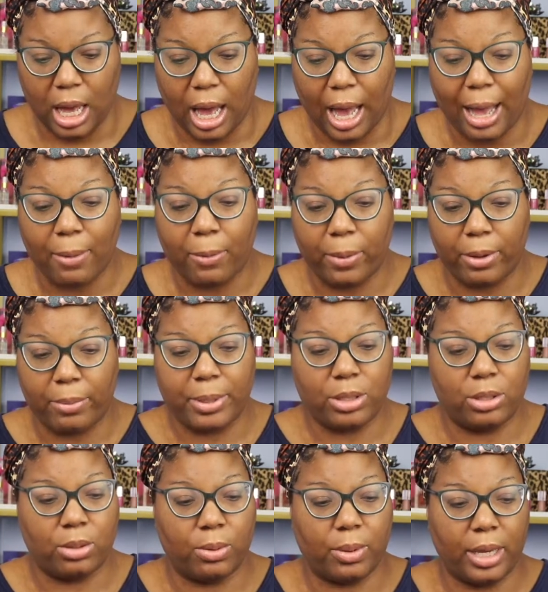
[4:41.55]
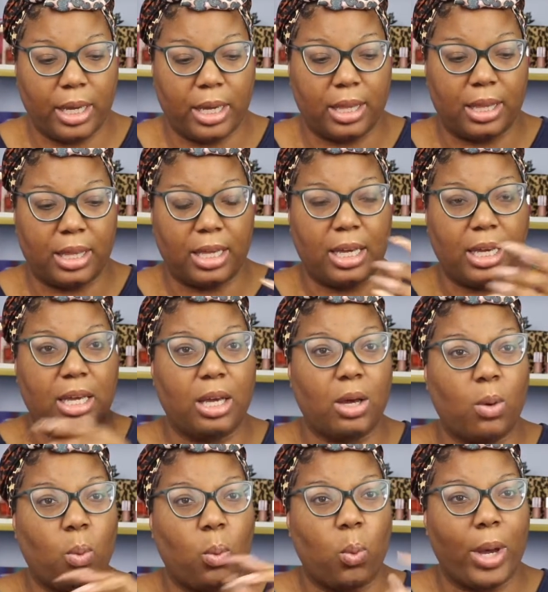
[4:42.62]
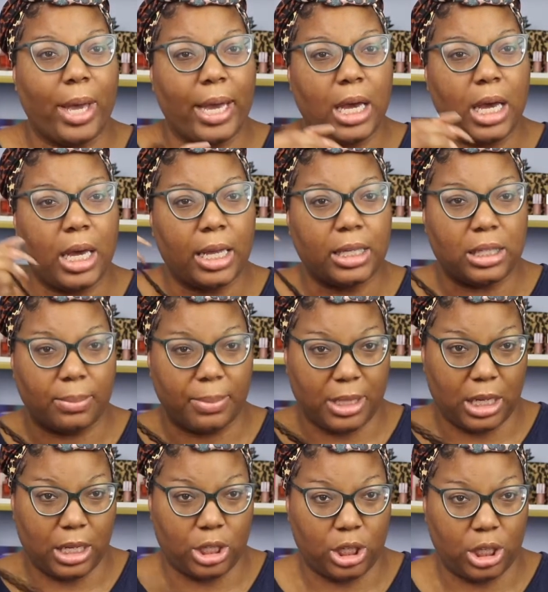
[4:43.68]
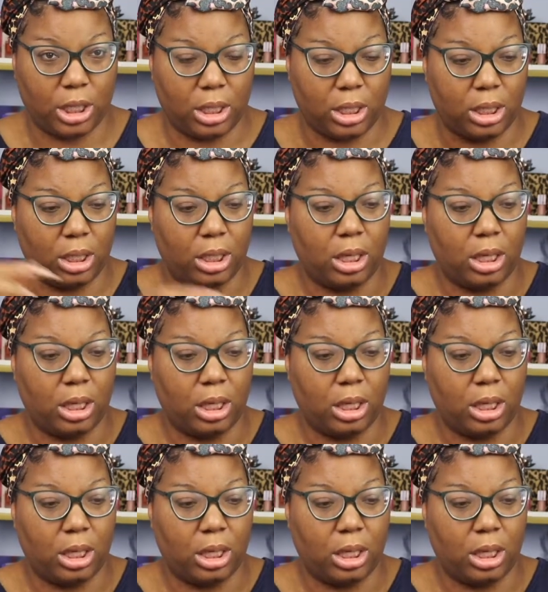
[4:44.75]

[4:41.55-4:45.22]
I will be doing the wig customization